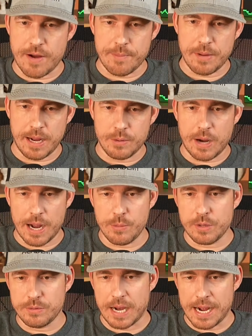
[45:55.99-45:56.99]
I
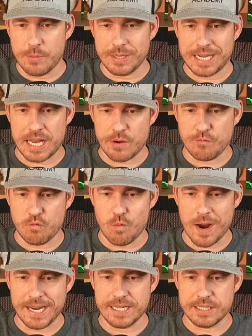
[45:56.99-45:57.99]
would kind of
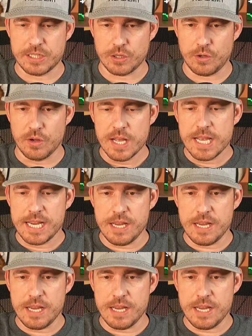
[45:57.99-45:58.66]
wait until